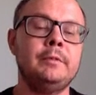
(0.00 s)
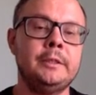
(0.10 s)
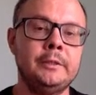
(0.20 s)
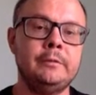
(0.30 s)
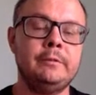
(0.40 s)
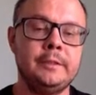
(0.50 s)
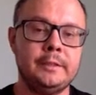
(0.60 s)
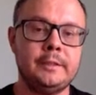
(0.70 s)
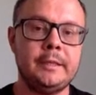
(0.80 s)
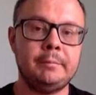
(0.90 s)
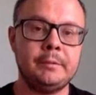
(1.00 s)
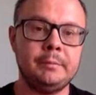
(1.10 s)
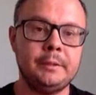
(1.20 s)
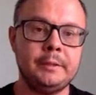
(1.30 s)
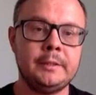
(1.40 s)
of a good thesis
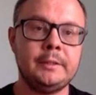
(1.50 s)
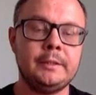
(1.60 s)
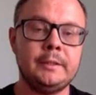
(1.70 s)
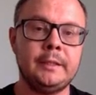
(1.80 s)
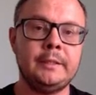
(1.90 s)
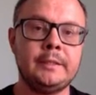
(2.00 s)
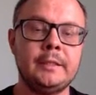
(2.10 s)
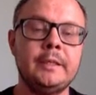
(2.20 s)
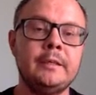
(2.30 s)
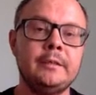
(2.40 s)
statement because it contains